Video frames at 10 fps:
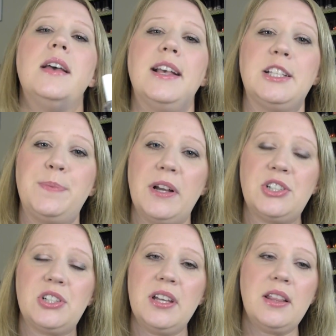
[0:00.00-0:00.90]

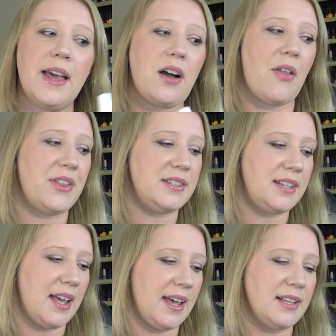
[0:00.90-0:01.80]
especially like on the
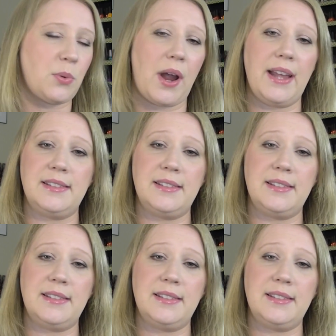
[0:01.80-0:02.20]
days where I